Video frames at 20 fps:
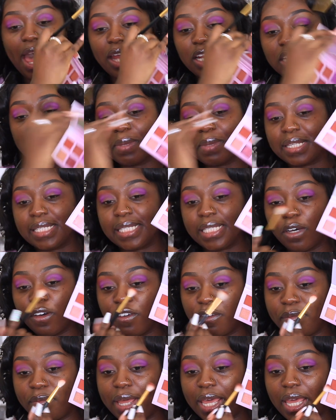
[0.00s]
I just mix
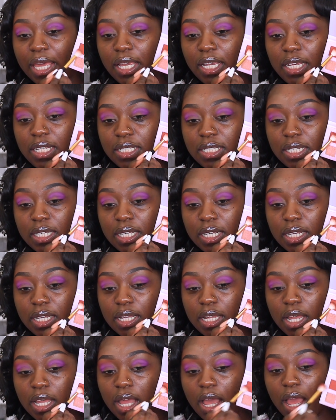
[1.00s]
self-made
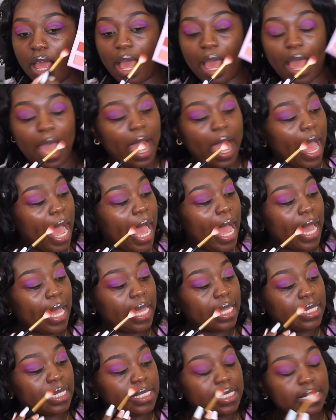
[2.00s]

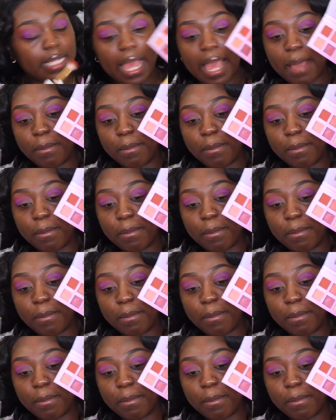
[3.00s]
and